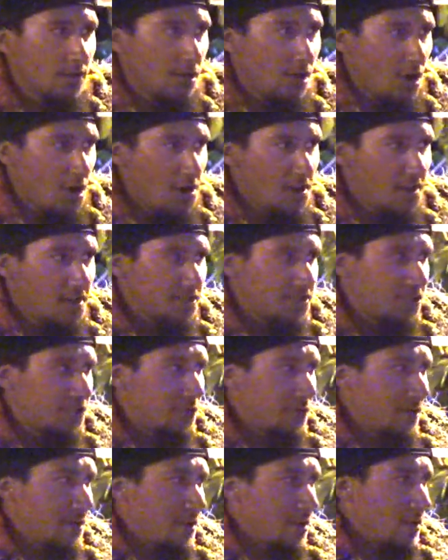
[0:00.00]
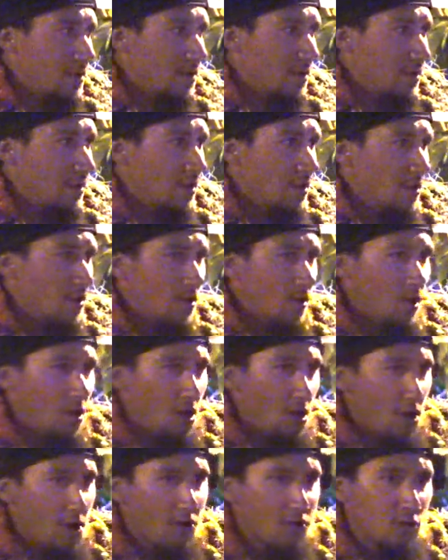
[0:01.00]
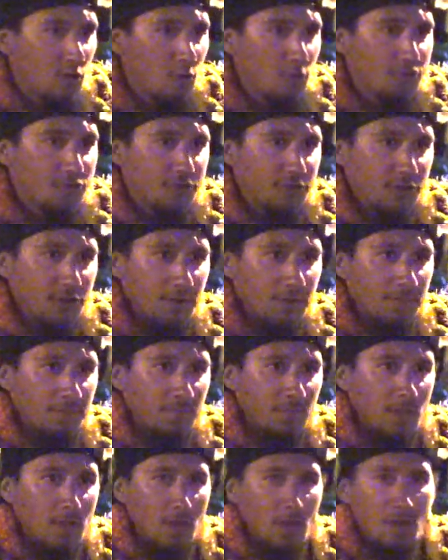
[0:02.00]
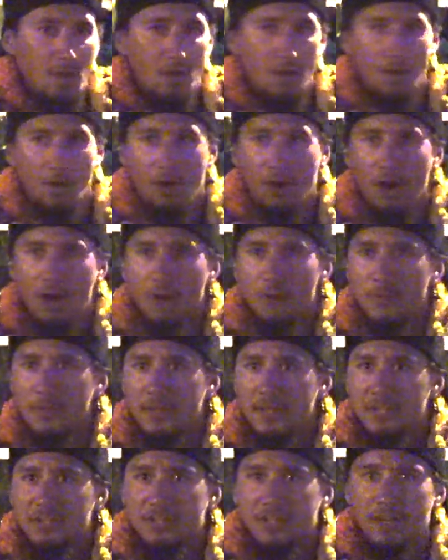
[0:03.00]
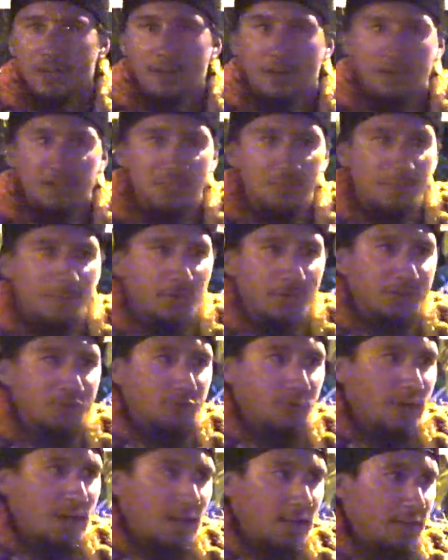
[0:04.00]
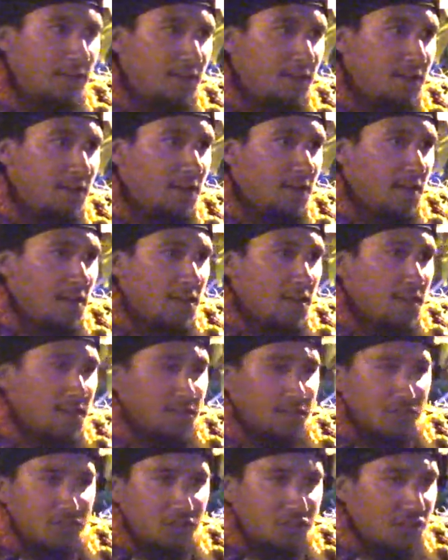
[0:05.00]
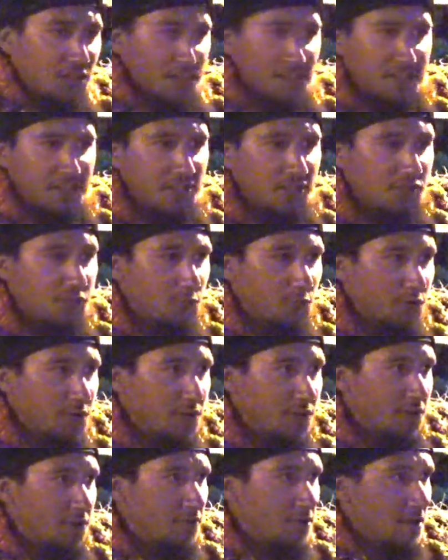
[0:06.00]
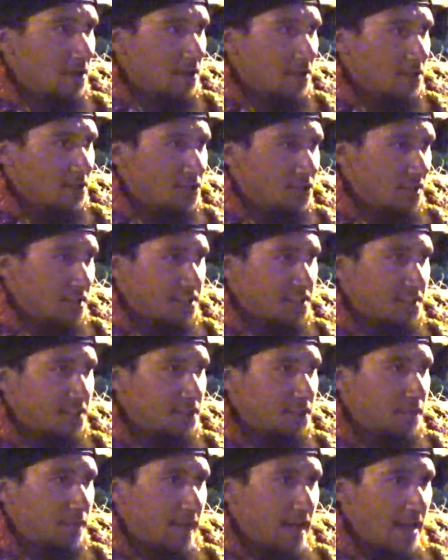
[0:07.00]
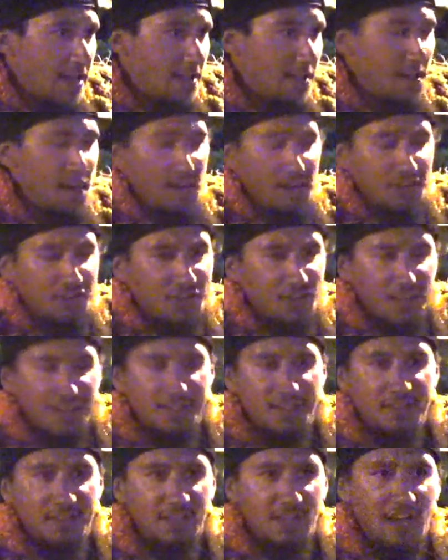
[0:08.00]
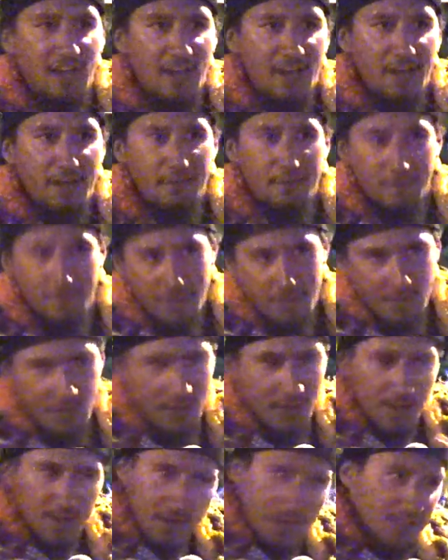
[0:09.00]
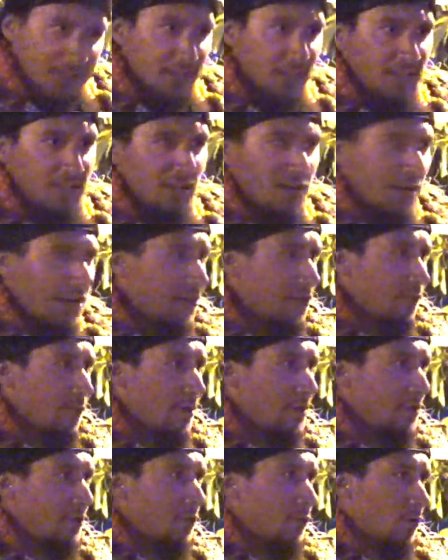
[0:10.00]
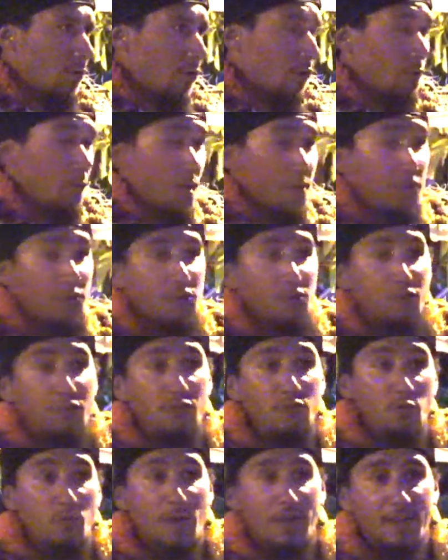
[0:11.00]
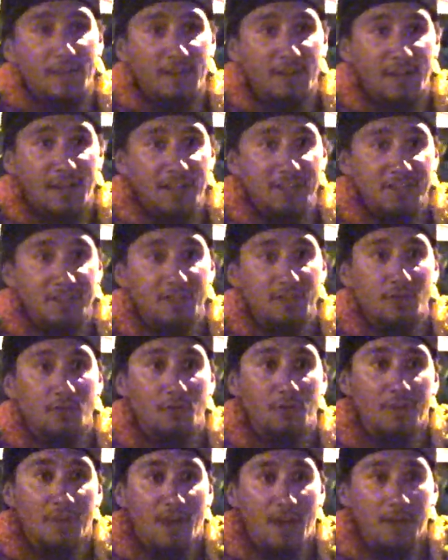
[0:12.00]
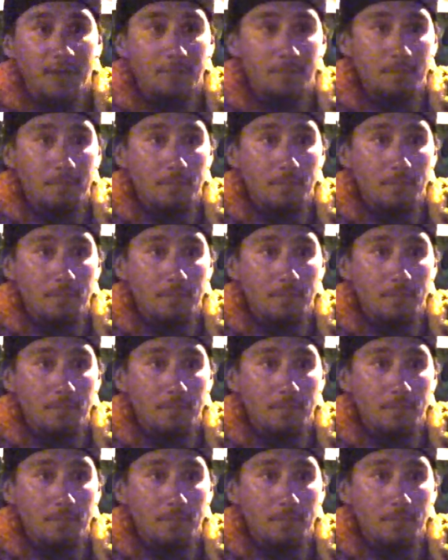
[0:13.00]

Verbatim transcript: our history, our culture, our religion, and our spirituality is just as real, just as valid, and just as alive as any other one in the world, whether you recognize it or not.